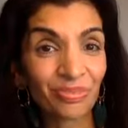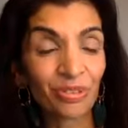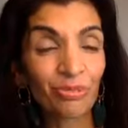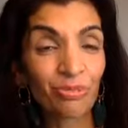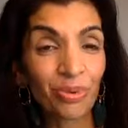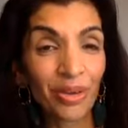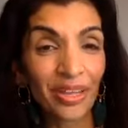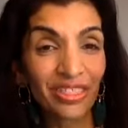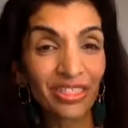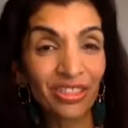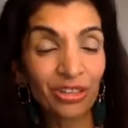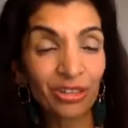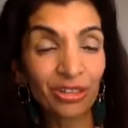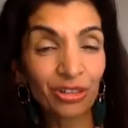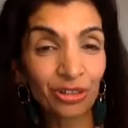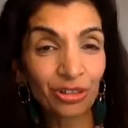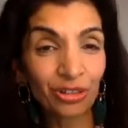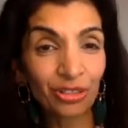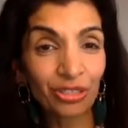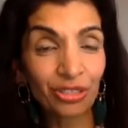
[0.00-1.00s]
with
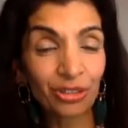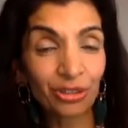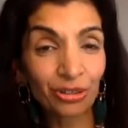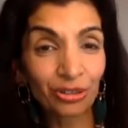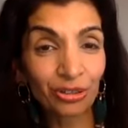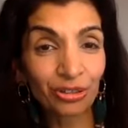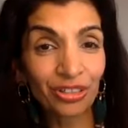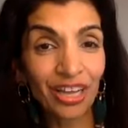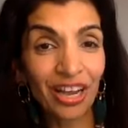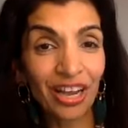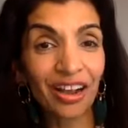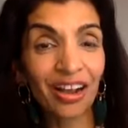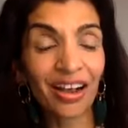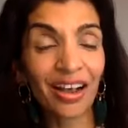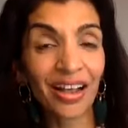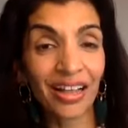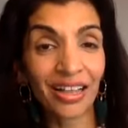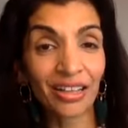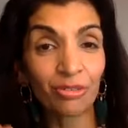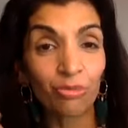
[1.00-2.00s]
your third
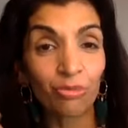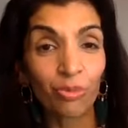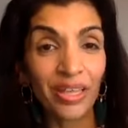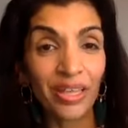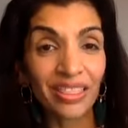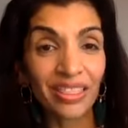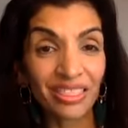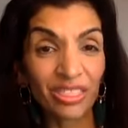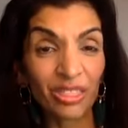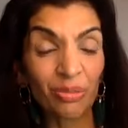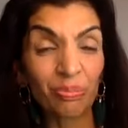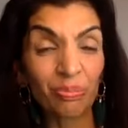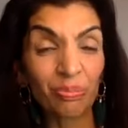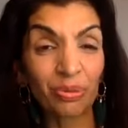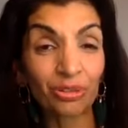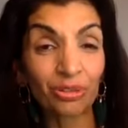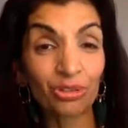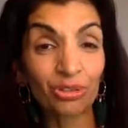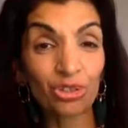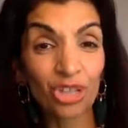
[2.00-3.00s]
eye, with the
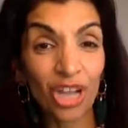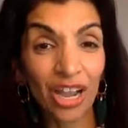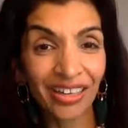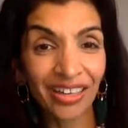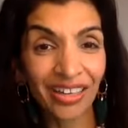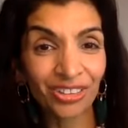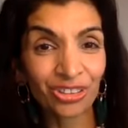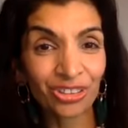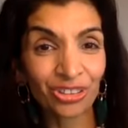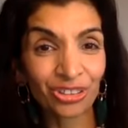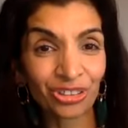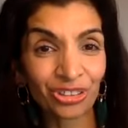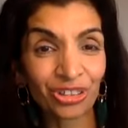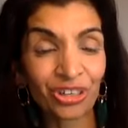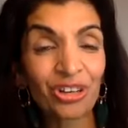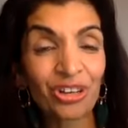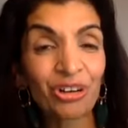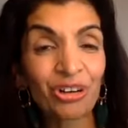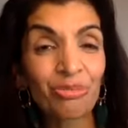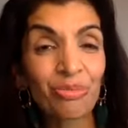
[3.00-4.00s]
projector,
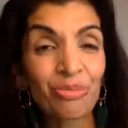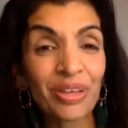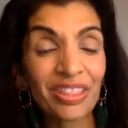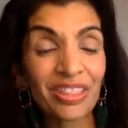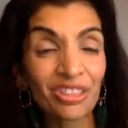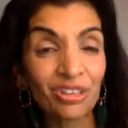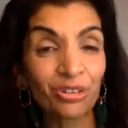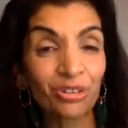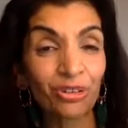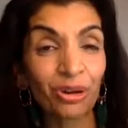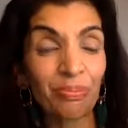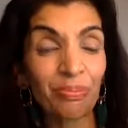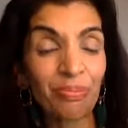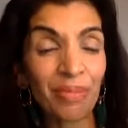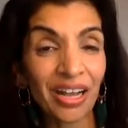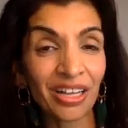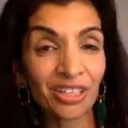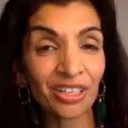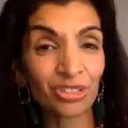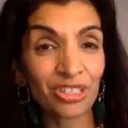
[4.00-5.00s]
with your
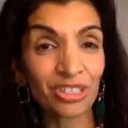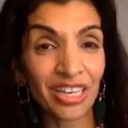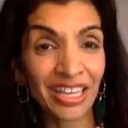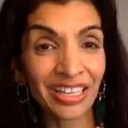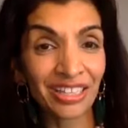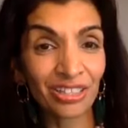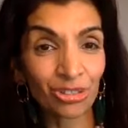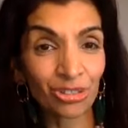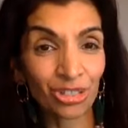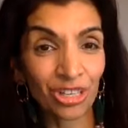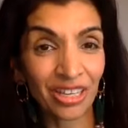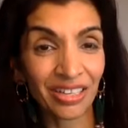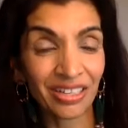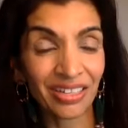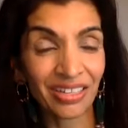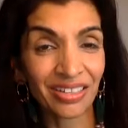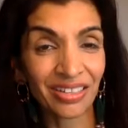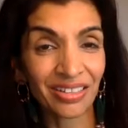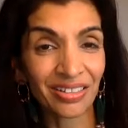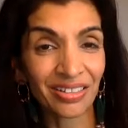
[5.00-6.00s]
imagination,